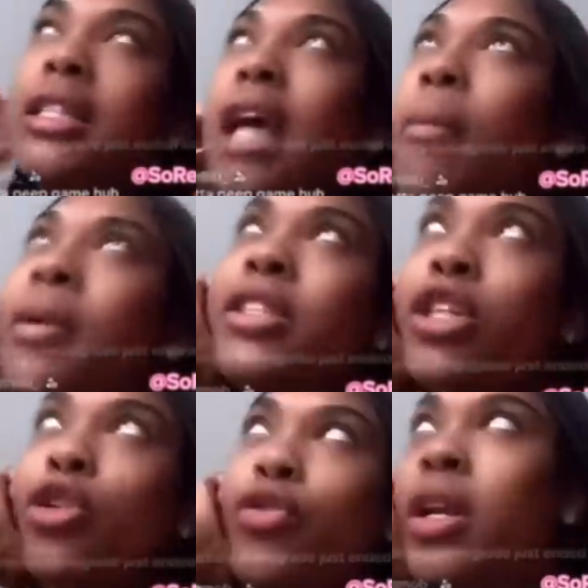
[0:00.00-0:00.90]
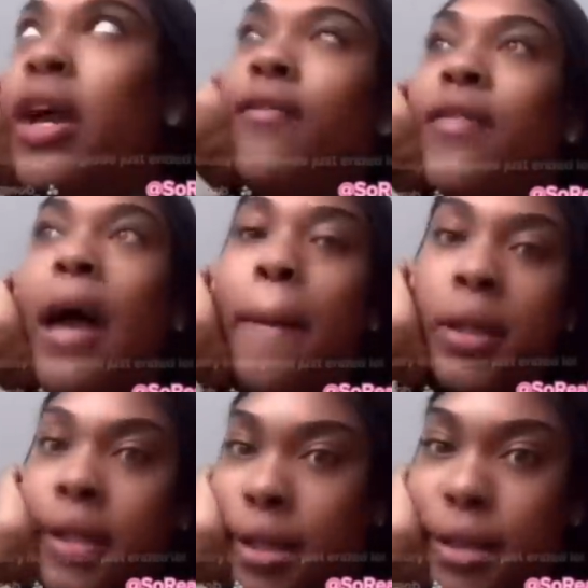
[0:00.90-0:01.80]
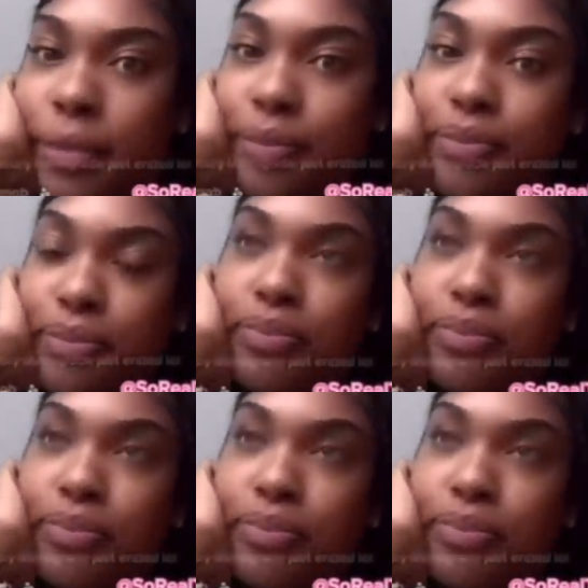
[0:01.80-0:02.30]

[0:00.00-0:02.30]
That's thing. I've been single for like five months.